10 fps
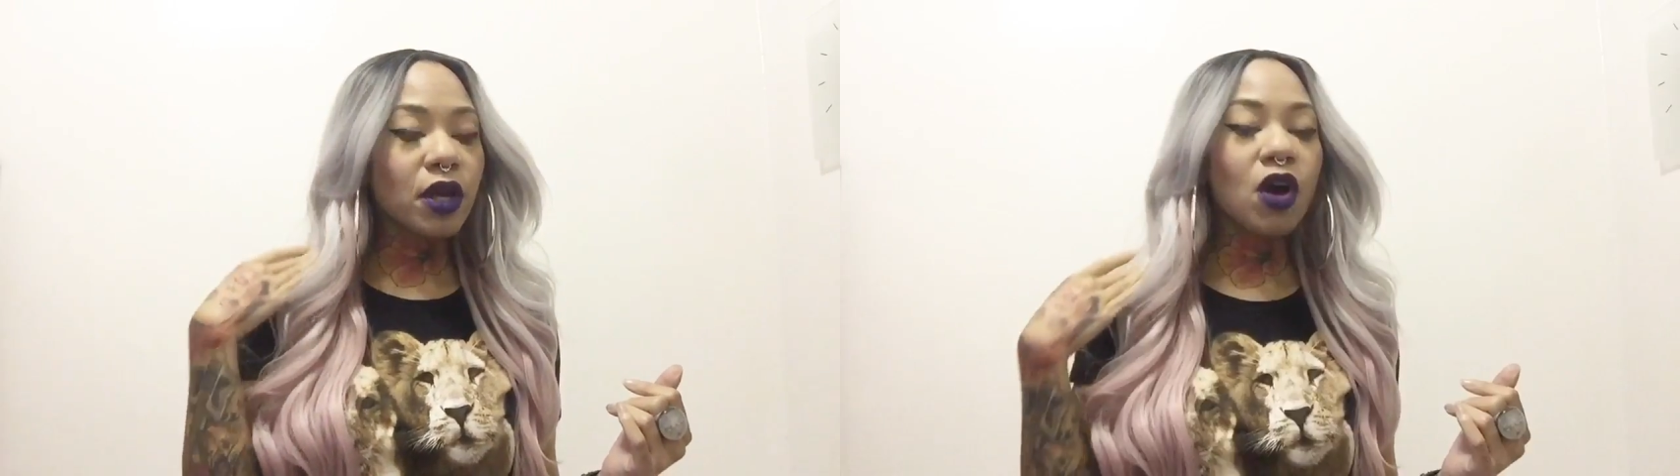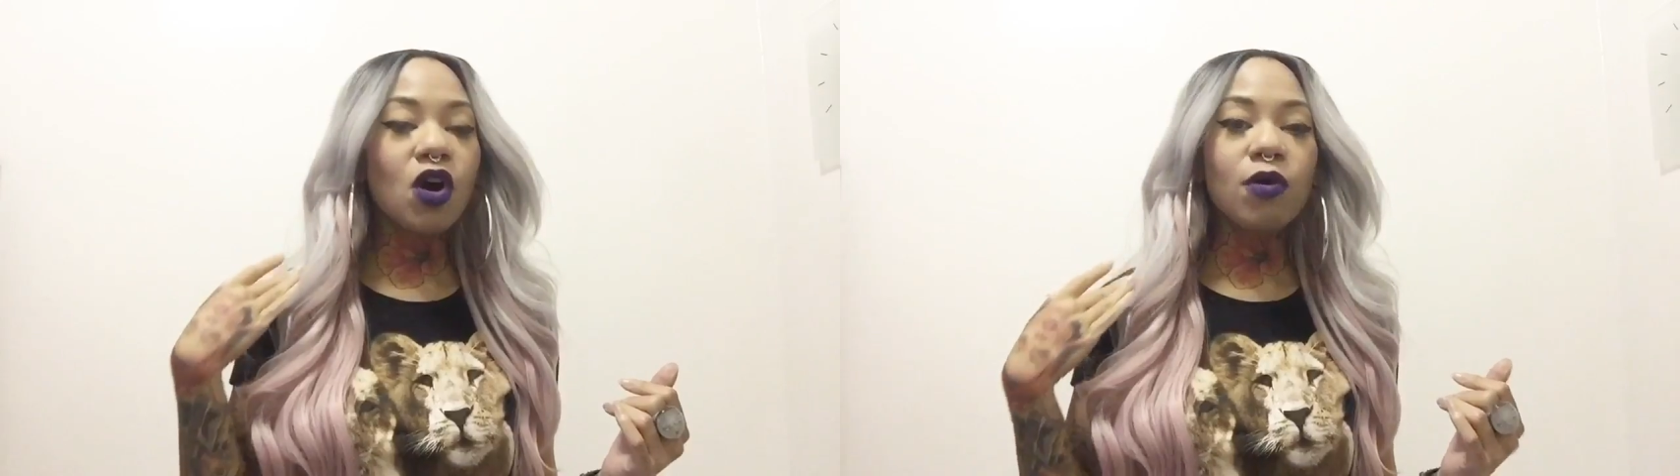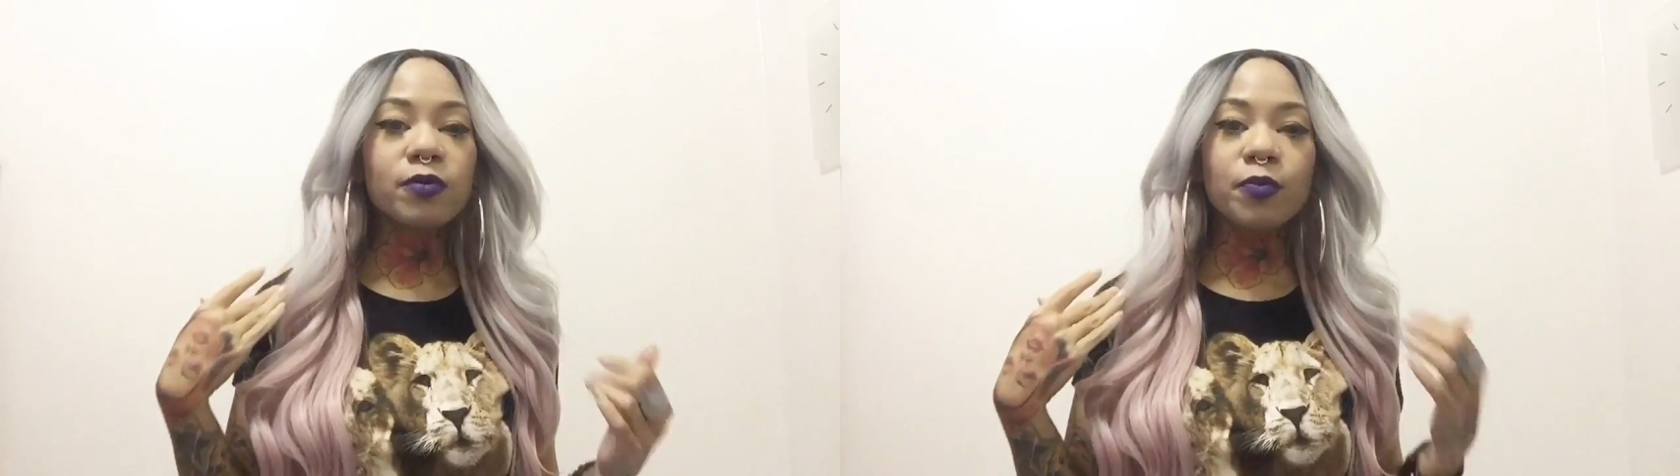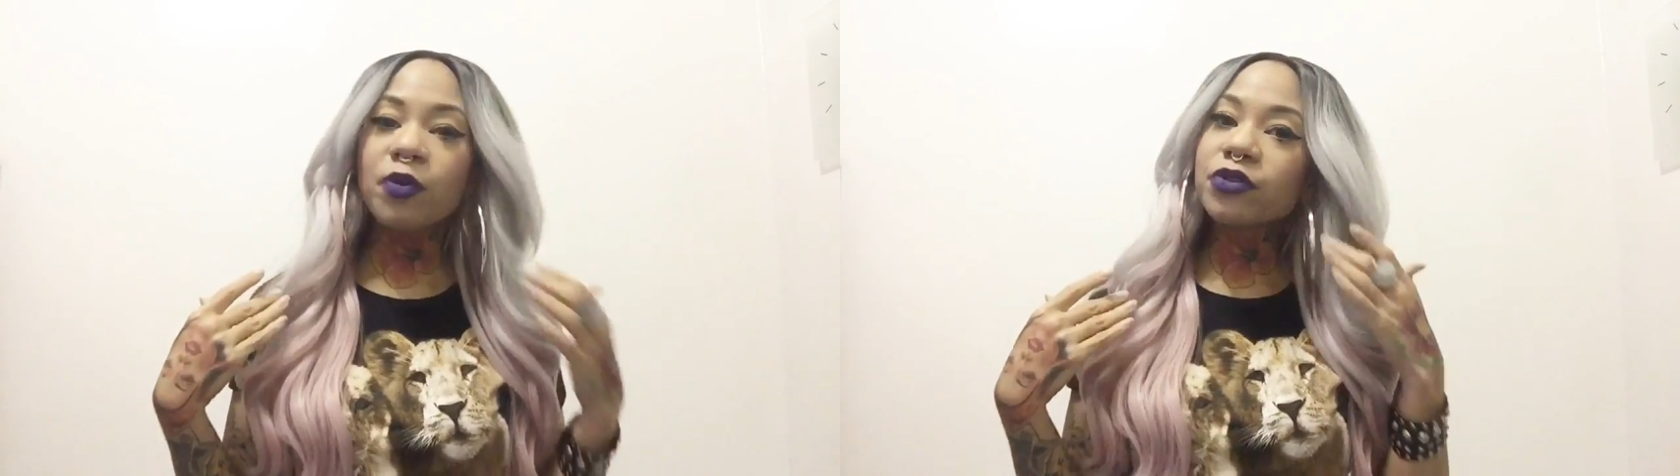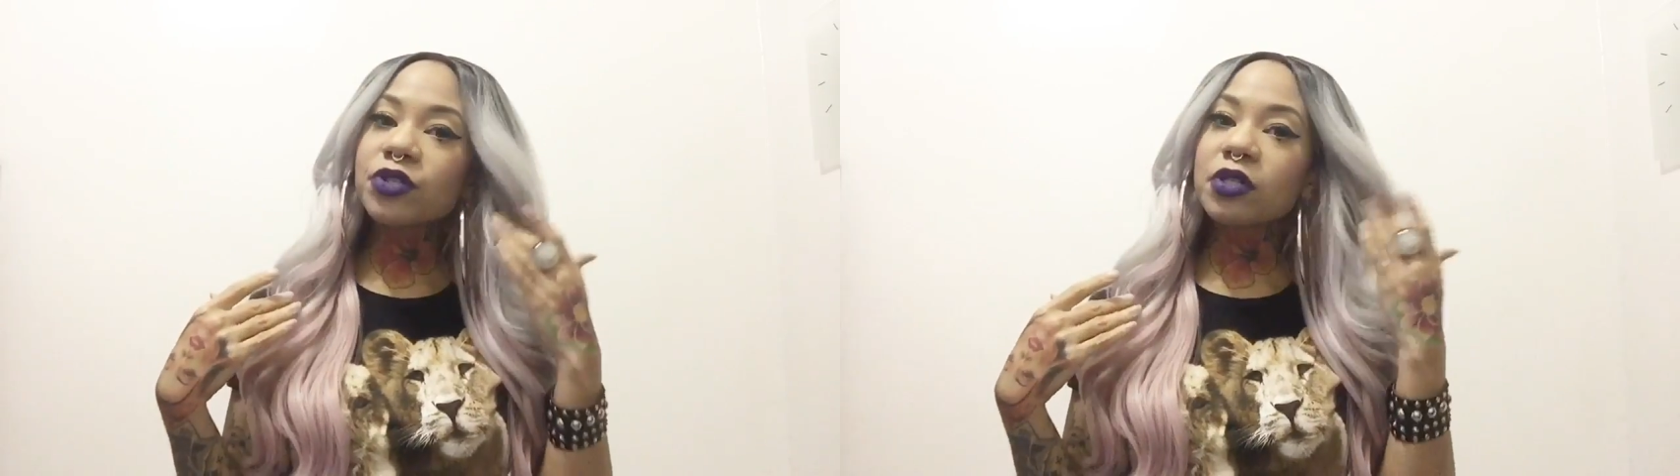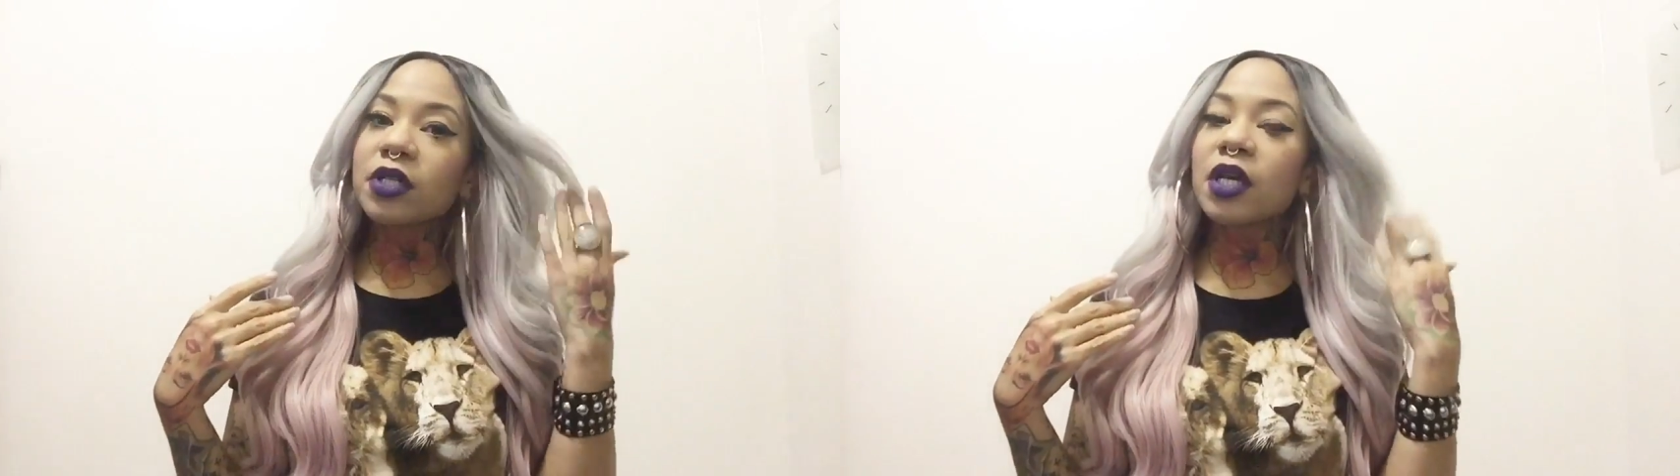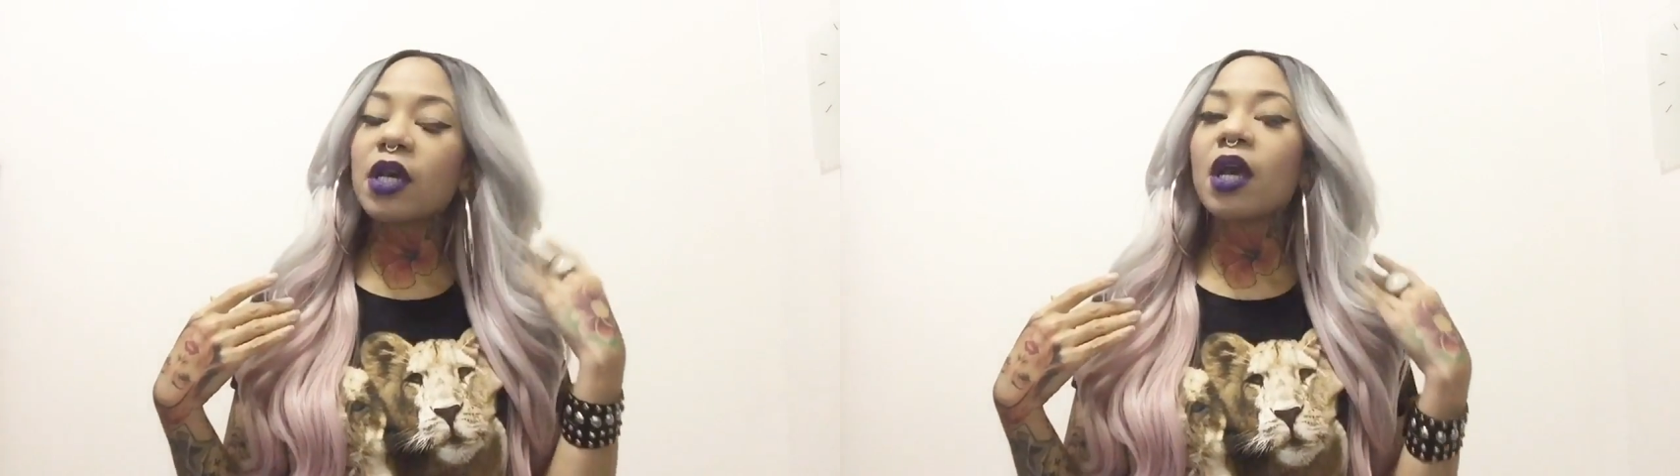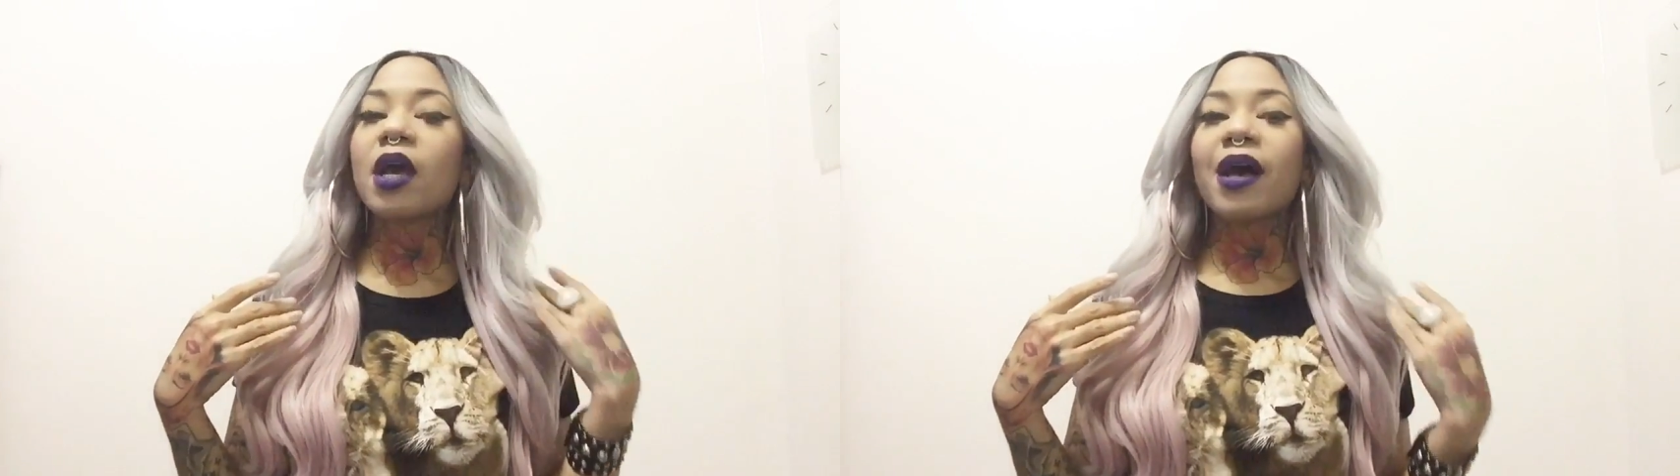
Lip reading: combs personally.